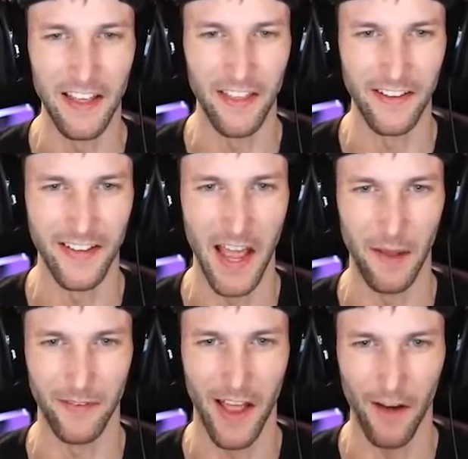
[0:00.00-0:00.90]
any of these
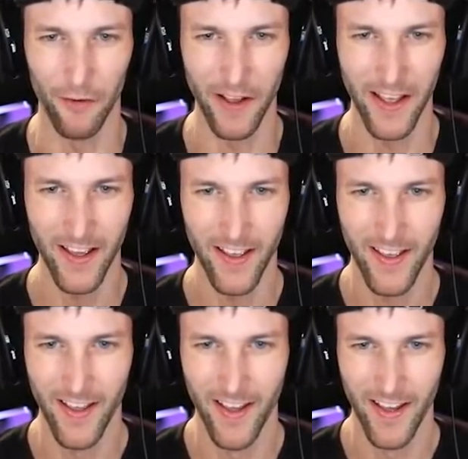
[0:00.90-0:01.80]
games, have we?
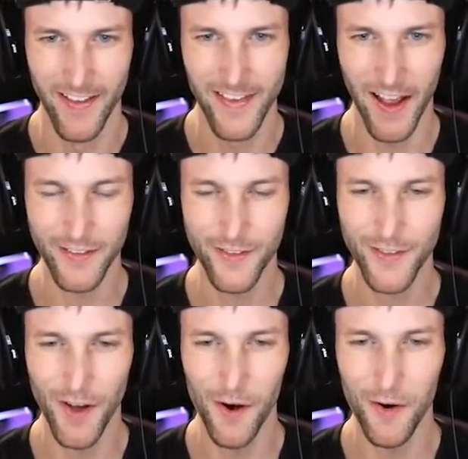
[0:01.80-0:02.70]
That's
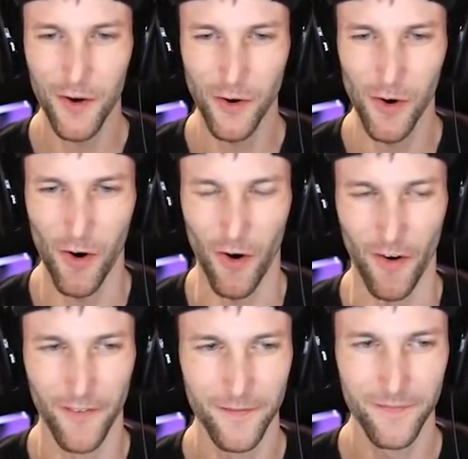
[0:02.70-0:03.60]
so
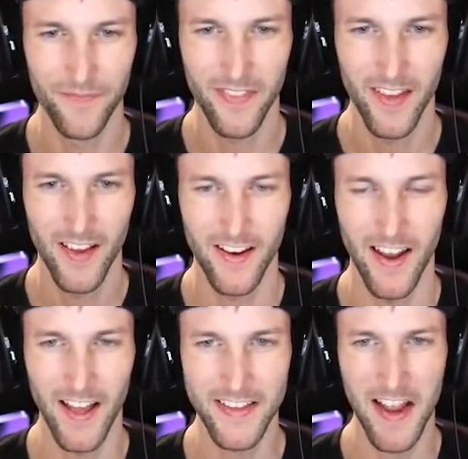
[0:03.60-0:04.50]
cool.
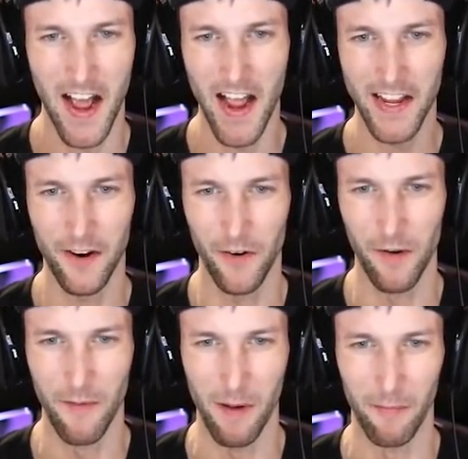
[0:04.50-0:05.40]
Not that I can
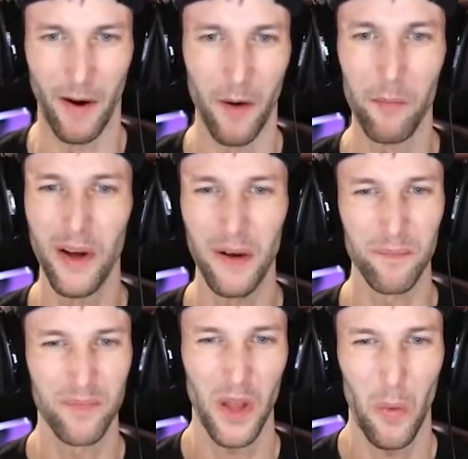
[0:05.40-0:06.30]
remember, but
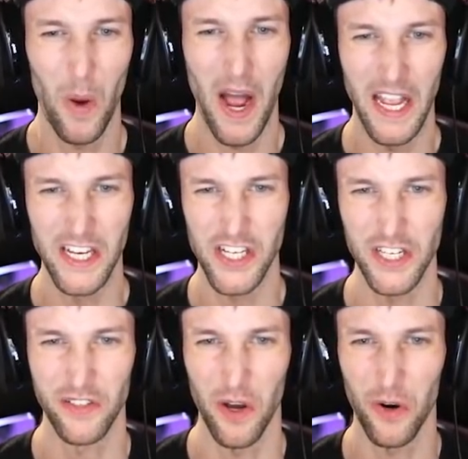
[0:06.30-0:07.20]
why is
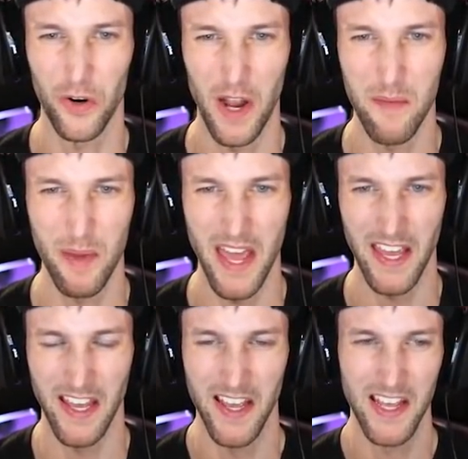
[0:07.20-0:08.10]
she so
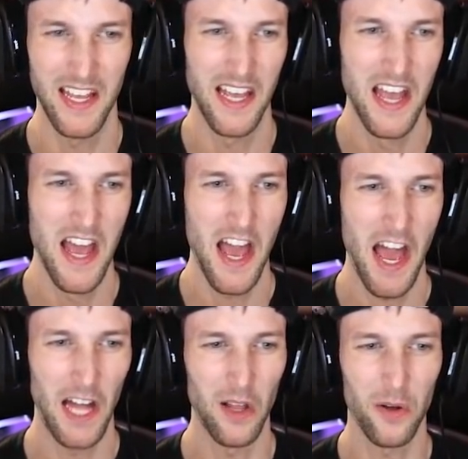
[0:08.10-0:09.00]
creepy?
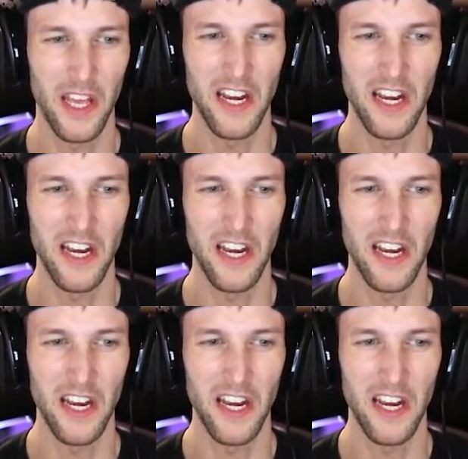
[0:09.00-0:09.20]
Hello